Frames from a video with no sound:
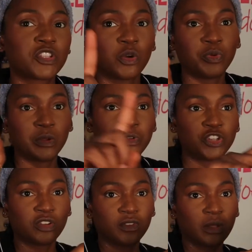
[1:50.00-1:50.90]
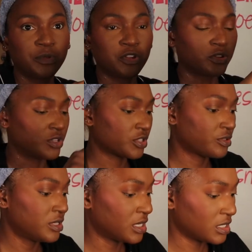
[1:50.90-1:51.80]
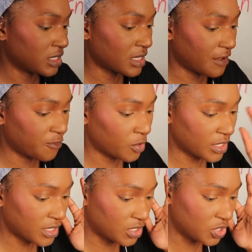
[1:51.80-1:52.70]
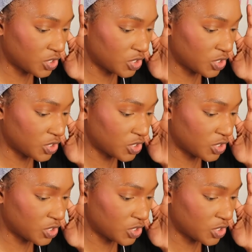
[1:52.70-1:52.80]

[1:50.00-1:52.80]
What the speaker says: just gonna put a picture of it up here on the screen because it's not focusing.